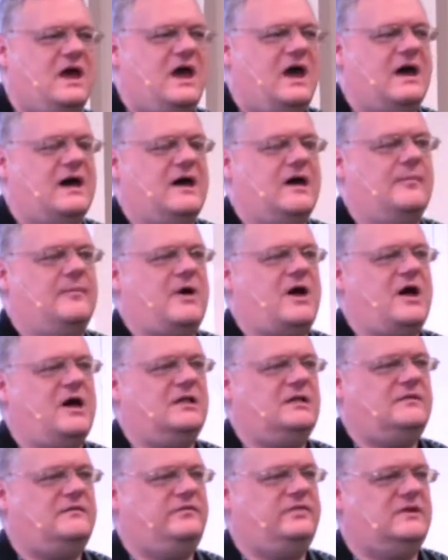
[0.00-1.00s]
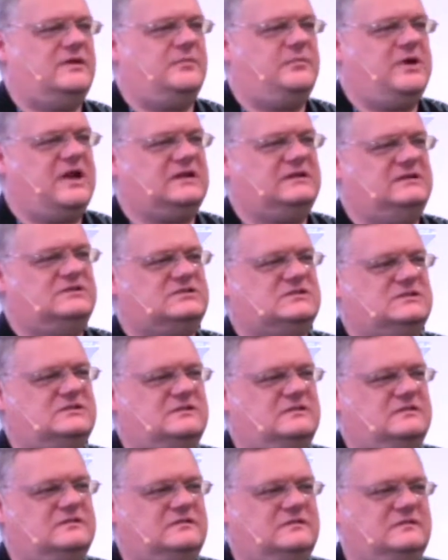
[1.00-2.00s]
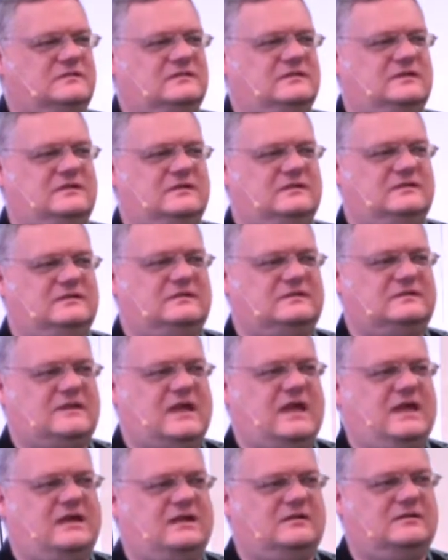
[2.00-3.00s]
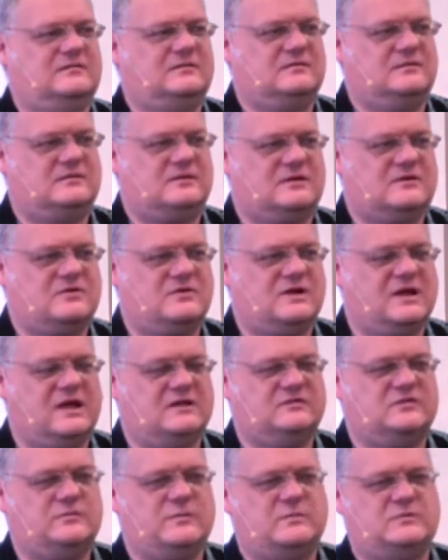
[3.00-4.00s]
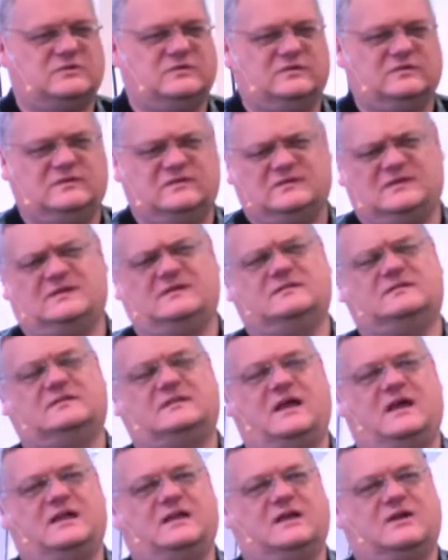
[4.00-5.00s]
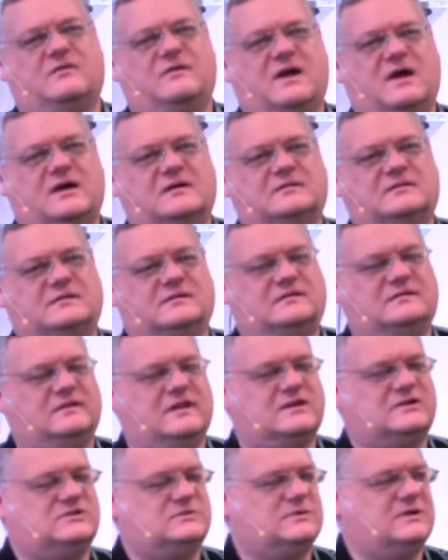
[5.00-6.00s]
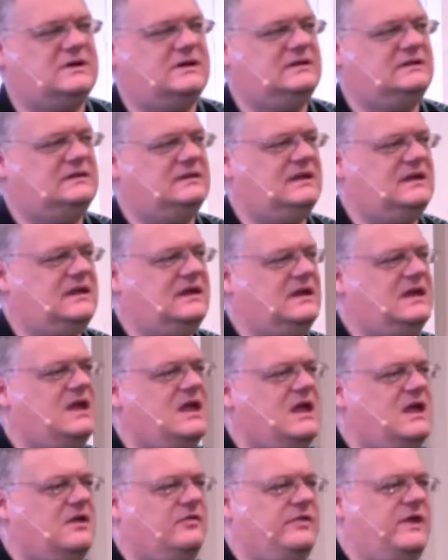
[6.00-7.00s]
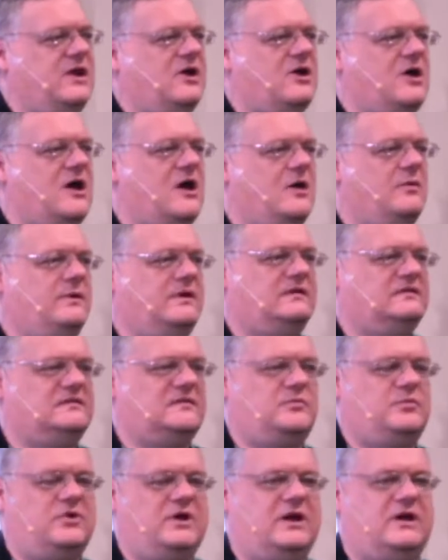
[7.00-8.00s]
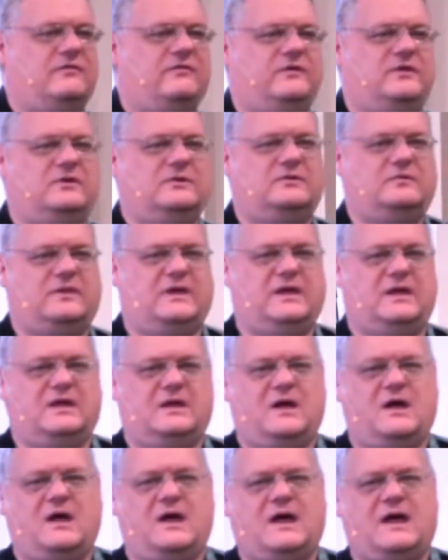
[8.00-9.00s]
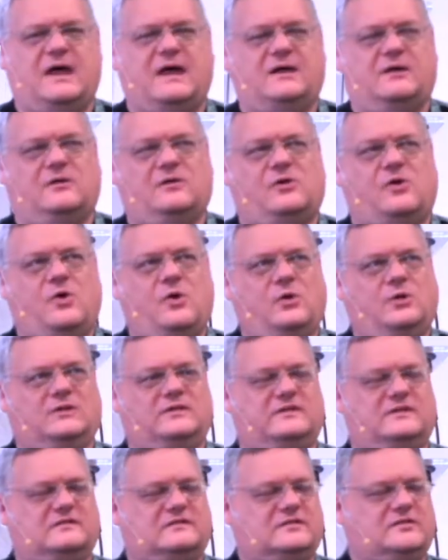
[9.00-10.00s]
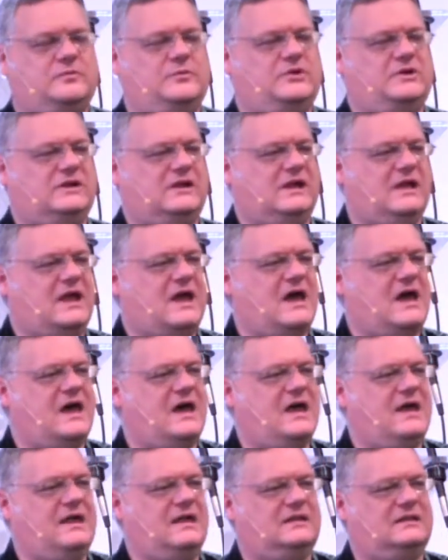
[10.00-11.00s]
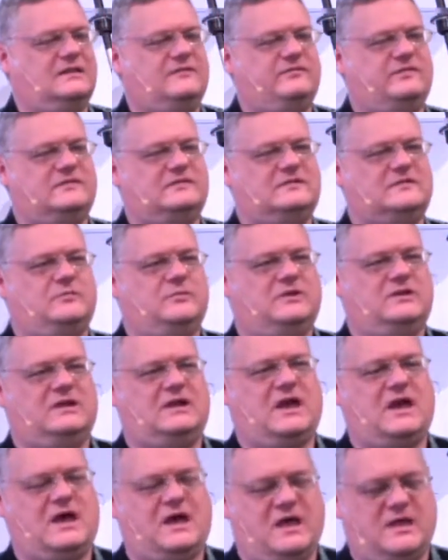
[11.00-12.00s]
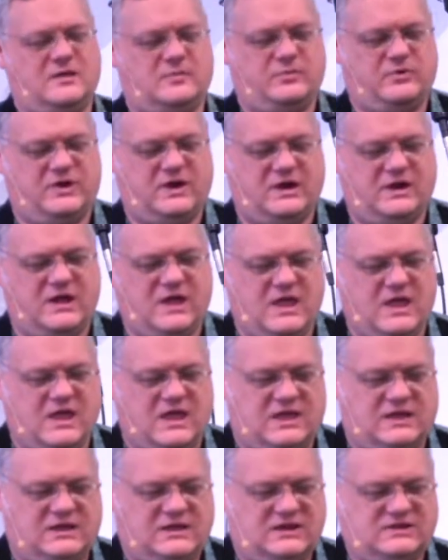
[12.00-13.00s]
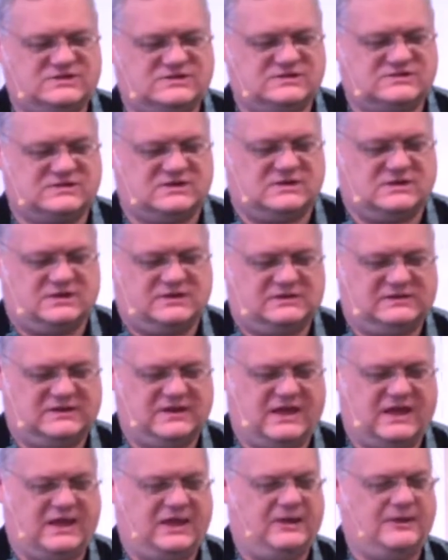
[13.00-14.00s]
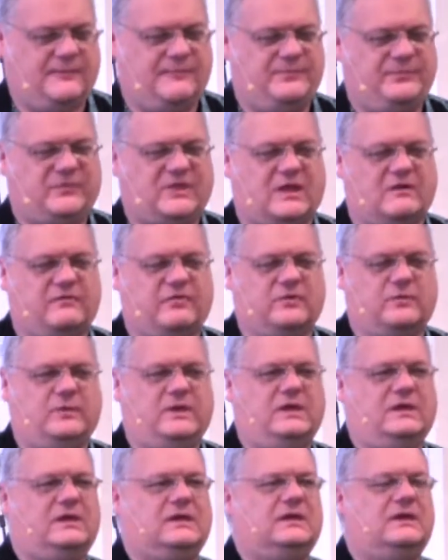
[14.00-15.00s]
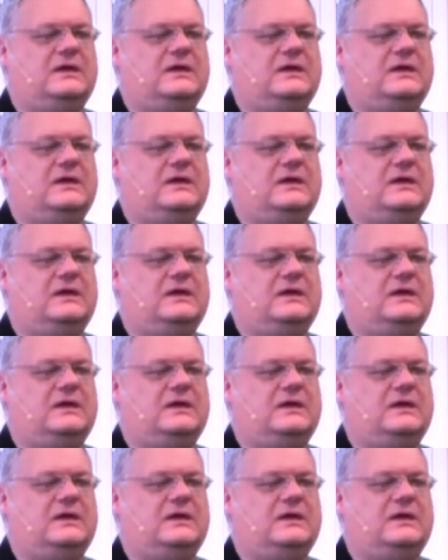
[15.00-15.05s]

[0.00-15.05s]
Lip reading: All of the practitioners you see and core council members you see standing around the sanctuary today, they are always in prayer for you. They hold this community high and lift this community high in prayer each day of the week.